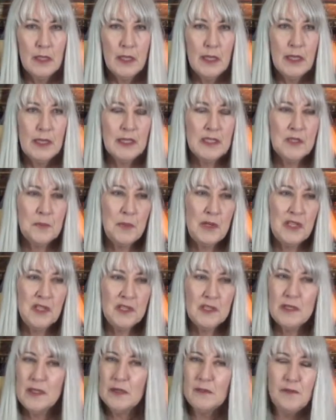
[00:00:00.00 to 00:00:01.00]
And
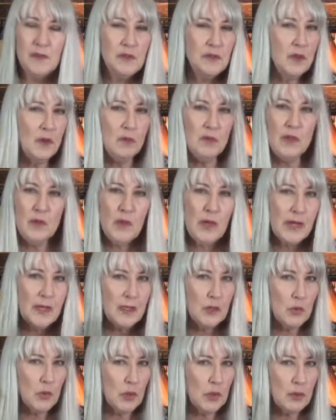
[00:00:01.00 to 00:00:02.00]
especially if you don't know how
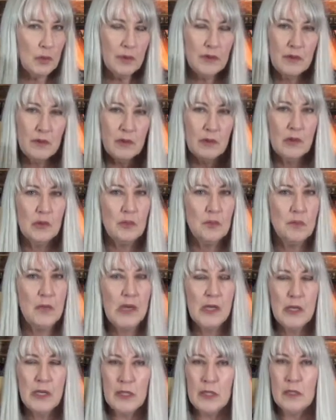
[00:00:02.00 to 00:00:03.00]
to work with your own
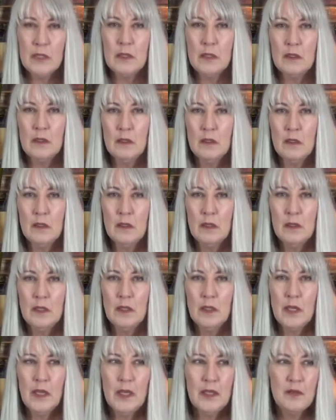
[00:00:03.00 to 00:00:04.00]
mind
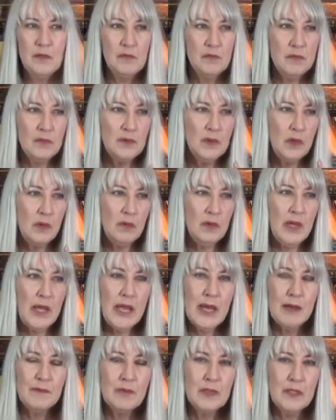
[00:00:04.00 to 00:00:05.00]
and you don't
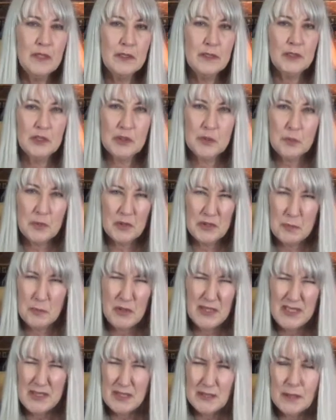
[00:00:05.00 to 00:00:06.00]
have a clear
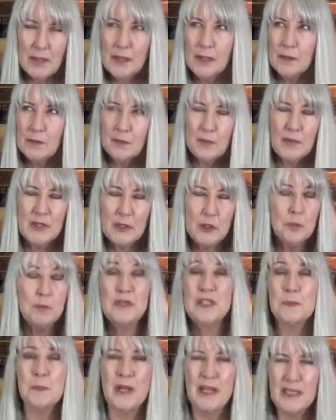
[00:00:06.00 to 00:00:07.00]

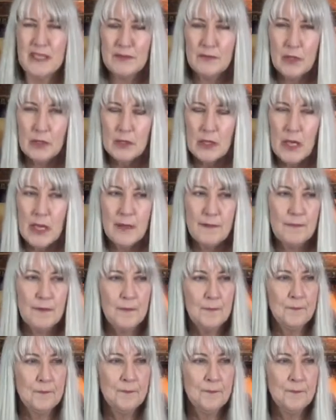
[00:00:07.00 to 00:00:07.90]
perspective on life,